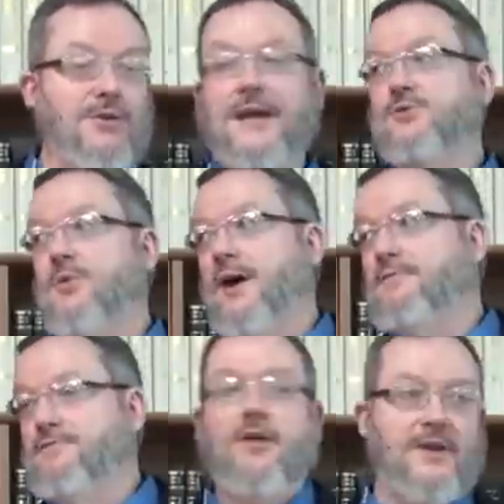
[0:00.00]
That's why
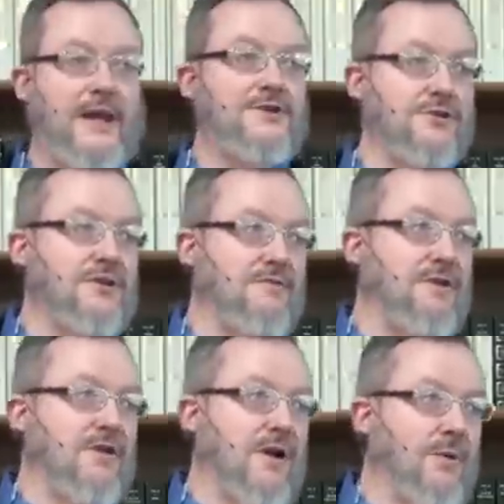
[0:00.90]
fallen angels can
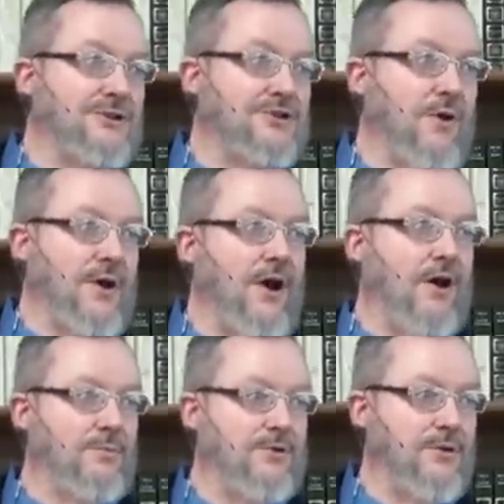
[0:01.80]
figure out what's going
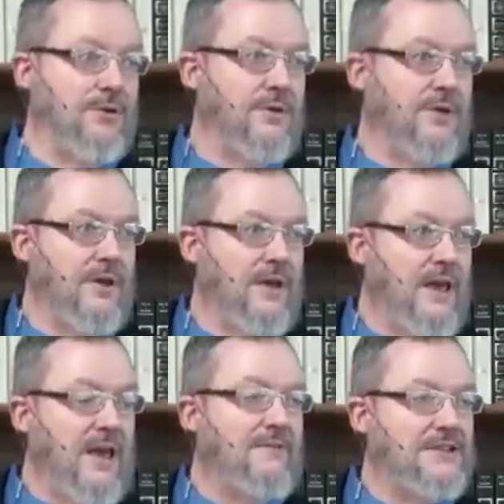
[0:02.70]
on with you.
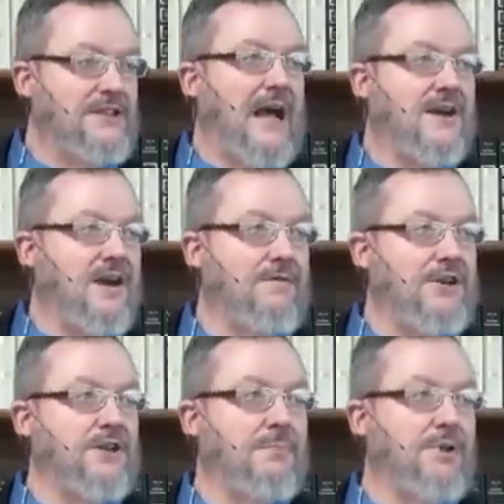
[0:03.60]
If it's not covered
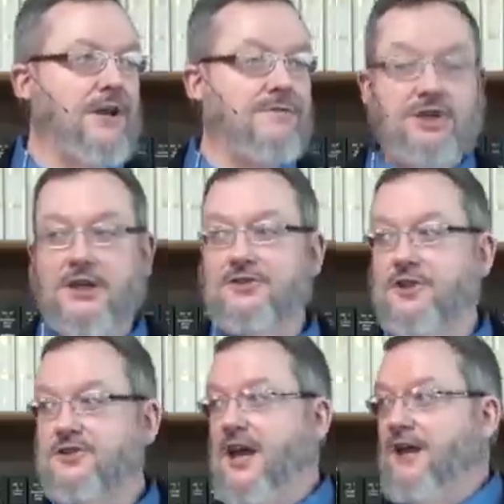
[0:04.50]
in the blood of
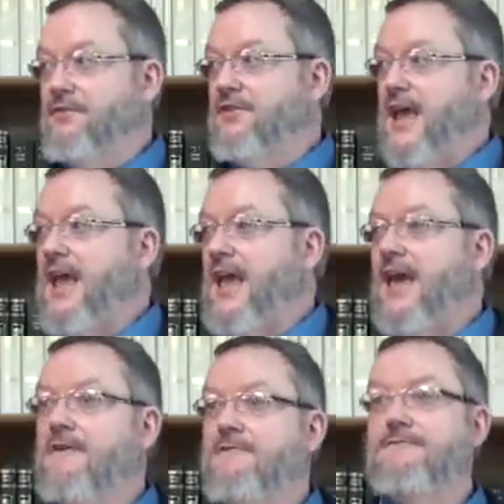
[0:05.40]
Jesus, they
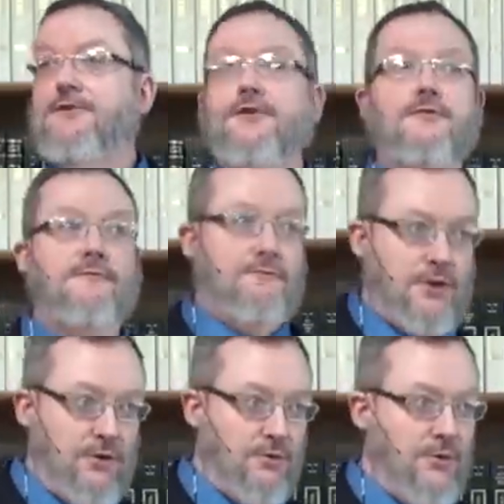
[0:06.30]
have full
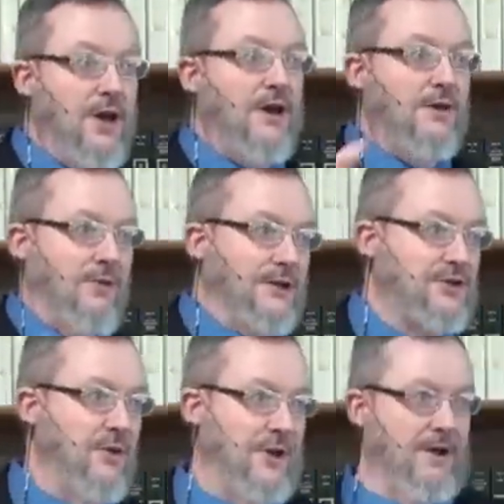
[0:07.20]
view of what's
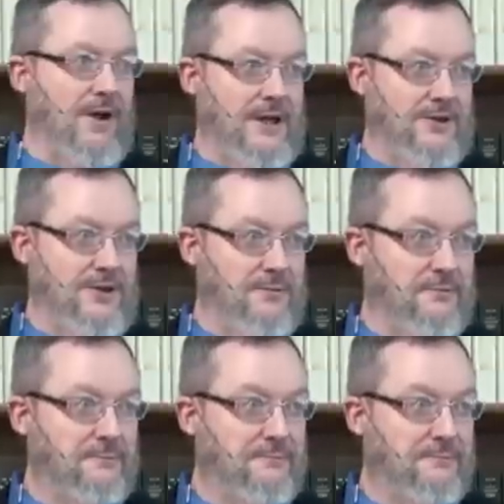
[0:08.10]
going on in you.